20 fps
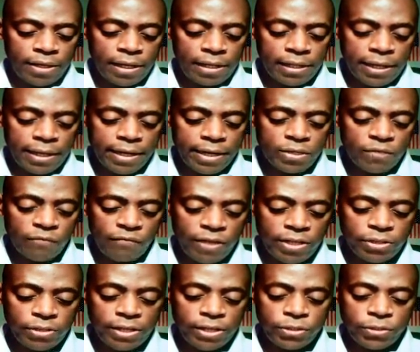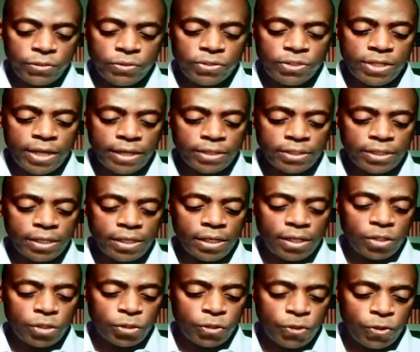Now let us venture into
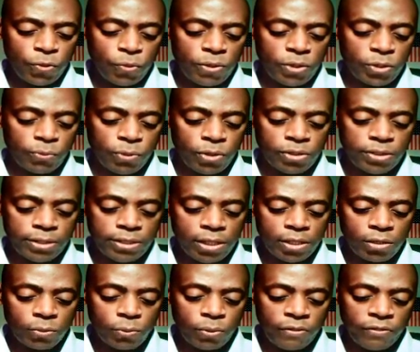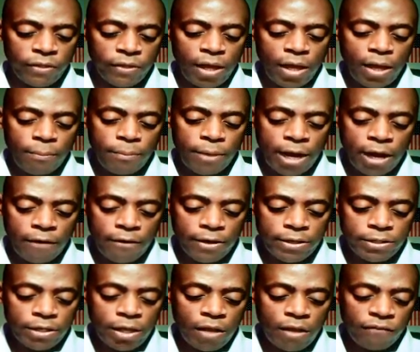section 2, which will deal with
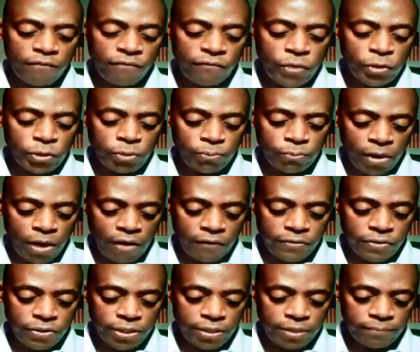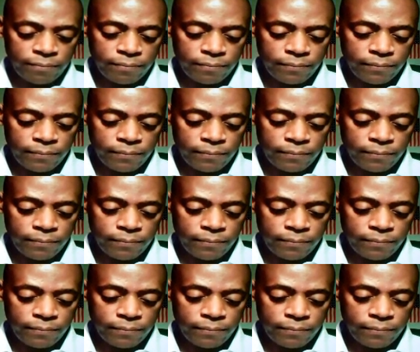Parrish future prophecy.